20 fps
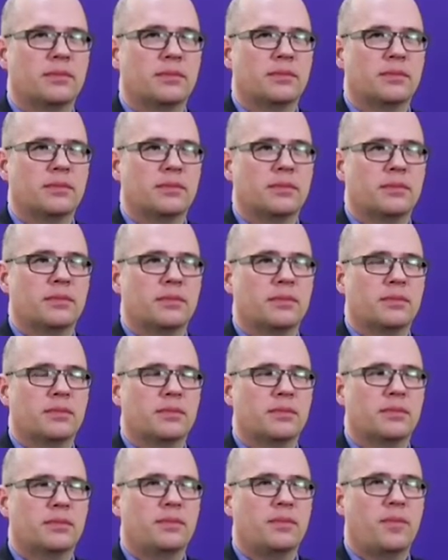
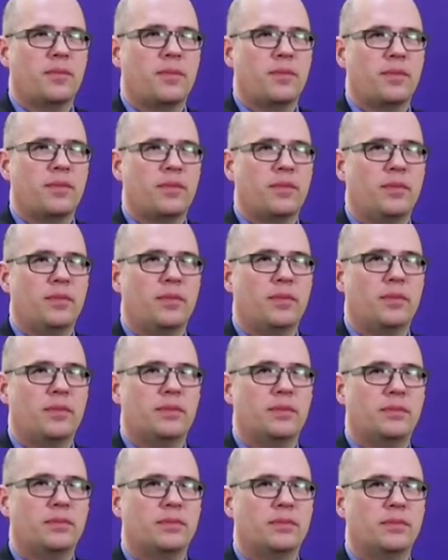
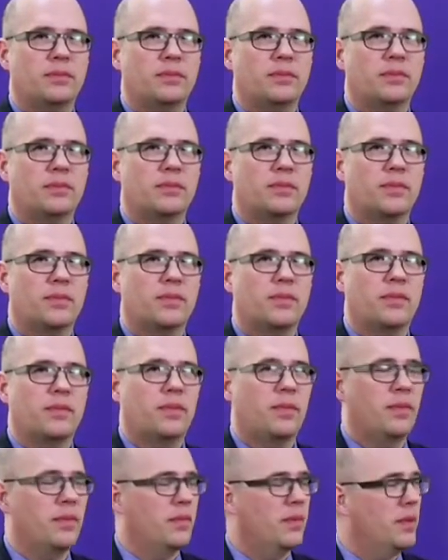
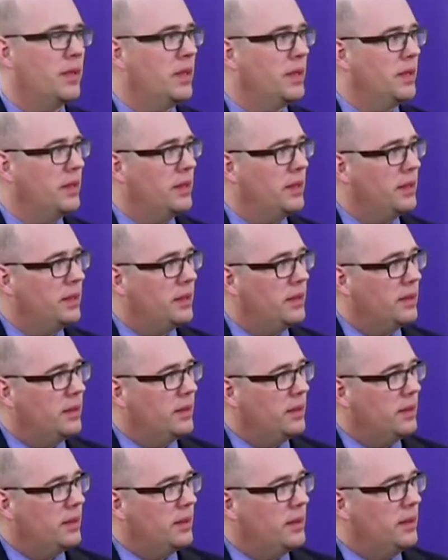
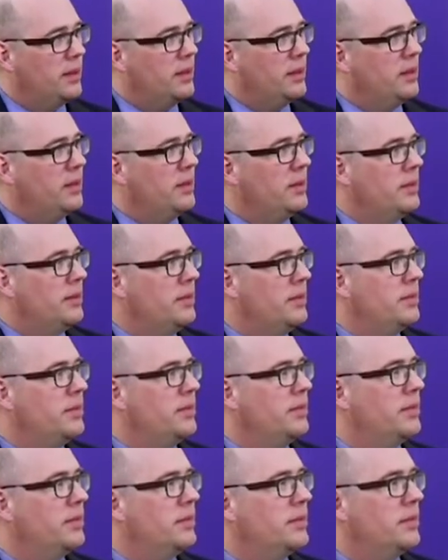
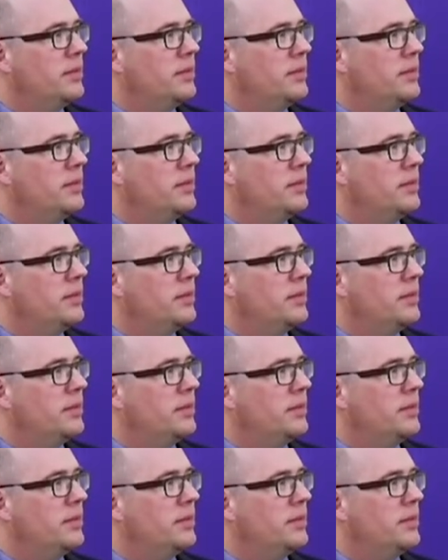(silent)